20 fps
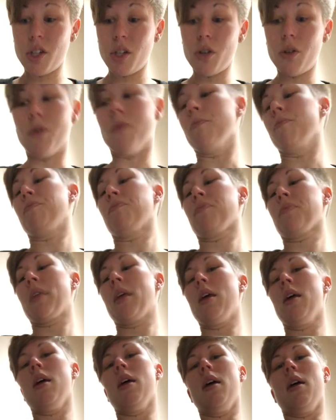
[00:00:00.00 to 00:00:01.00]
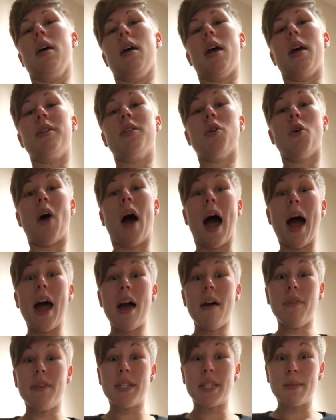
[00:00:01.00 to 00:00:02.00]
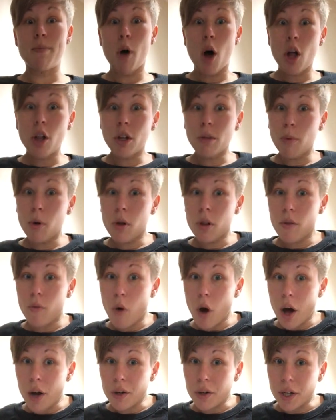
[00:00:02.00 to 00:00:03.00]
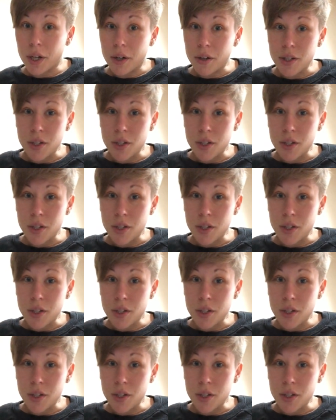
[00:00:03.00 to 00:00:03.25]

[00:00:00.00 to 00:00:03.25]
too. And so I have a smaller bowl of water here,